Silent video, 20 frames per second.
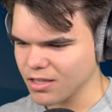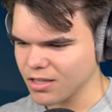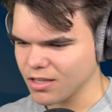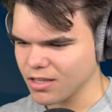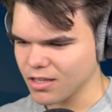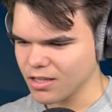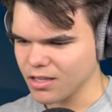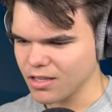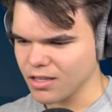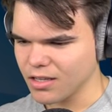
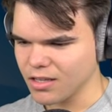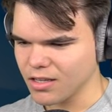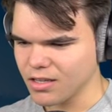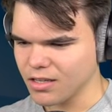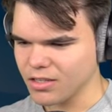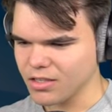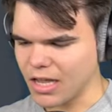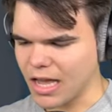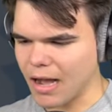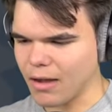Oh, damn
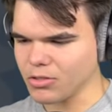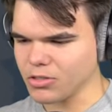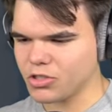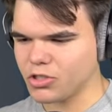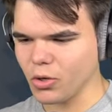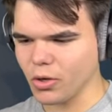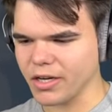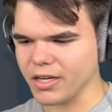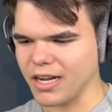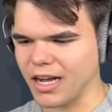it, Josh. How is
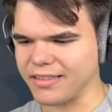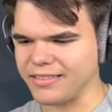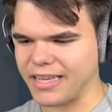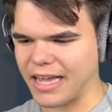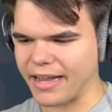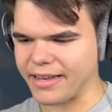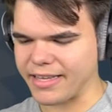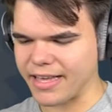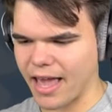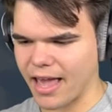Jordy not
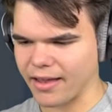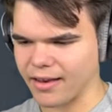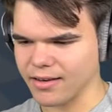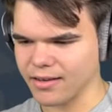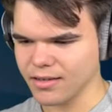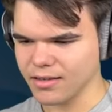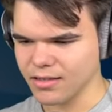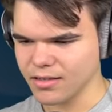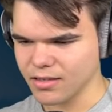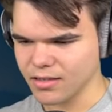dead yet? Made
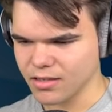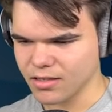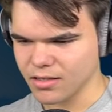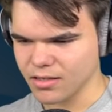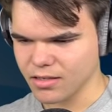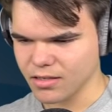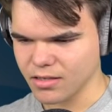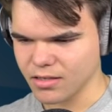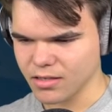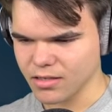it. I got a
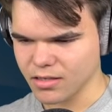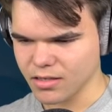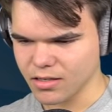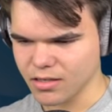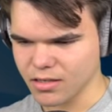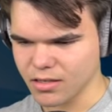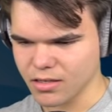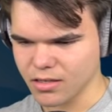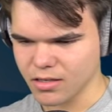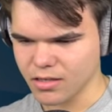sawed-off
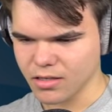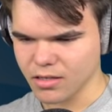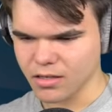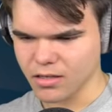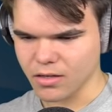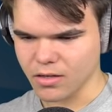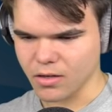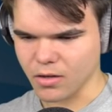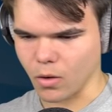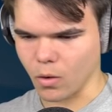shotgun.
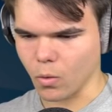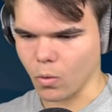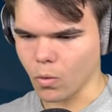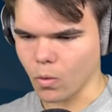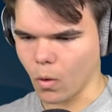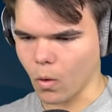Oh.